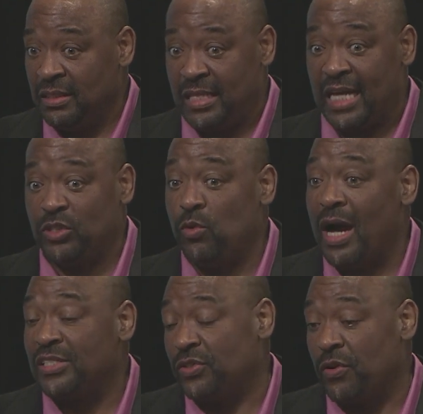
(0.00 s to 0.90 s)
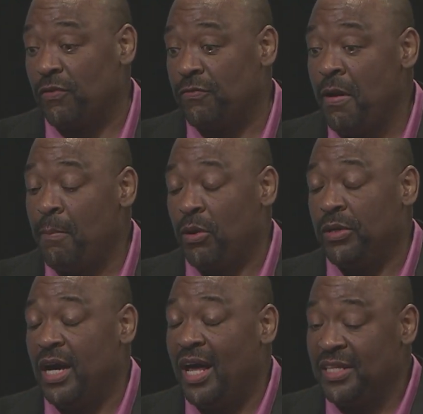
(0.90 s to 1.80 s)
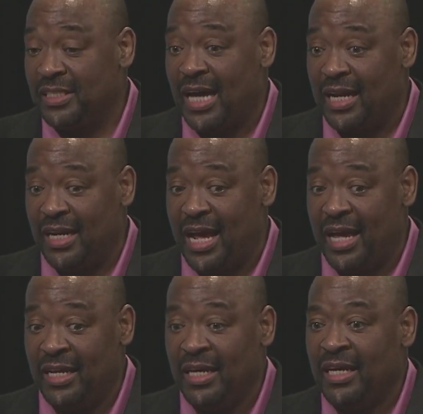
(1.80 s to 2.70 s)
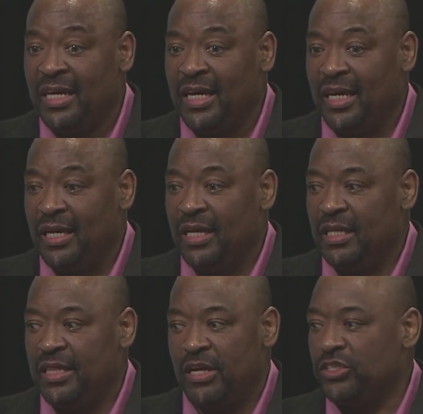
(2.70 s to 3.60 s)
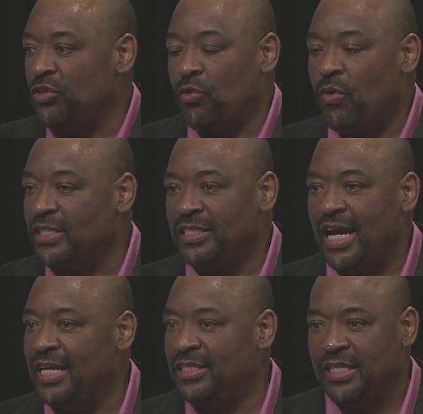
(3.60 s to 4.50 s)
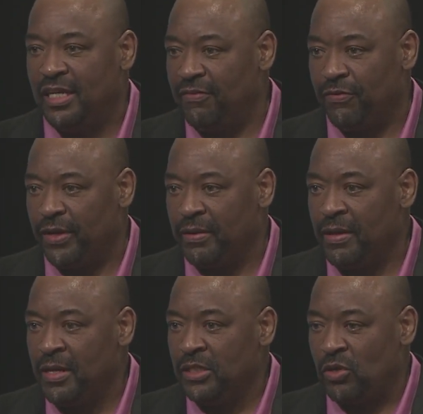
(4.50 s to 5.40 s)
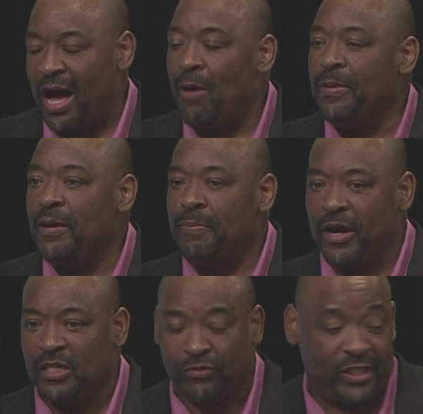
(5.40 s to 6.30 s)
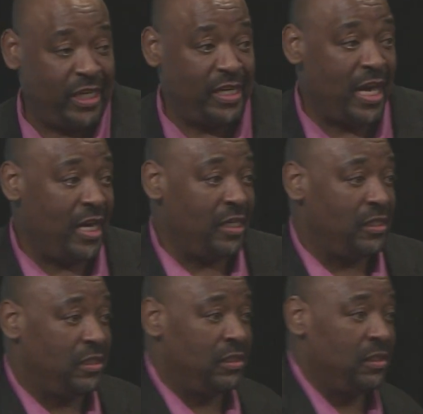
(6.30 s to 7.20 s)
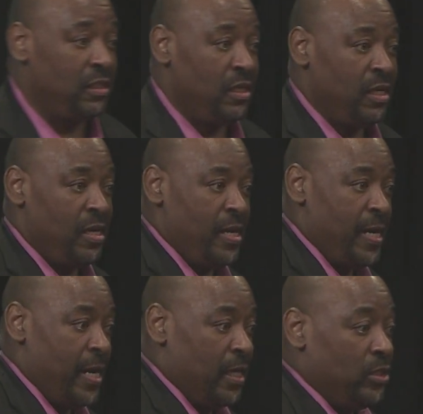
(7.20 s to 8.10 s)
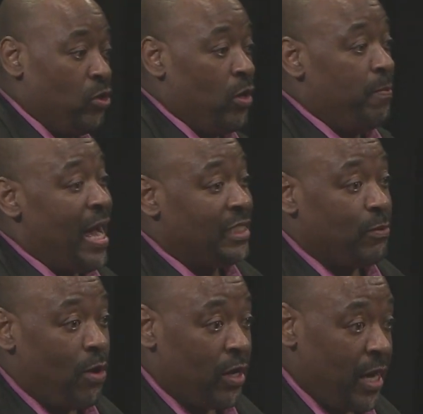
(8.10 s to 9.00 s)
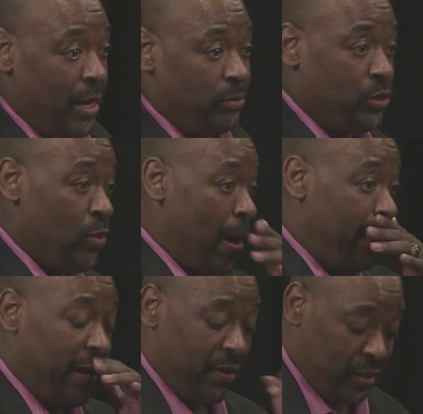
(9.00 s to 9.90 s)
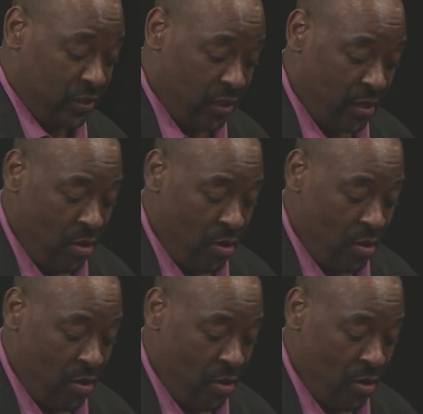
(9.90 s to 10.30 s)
That's who I serve. But on the other side of that, there's no question that he's delivering. So I'll be in Paris for 10 days, doing basketball camps throughout Paris,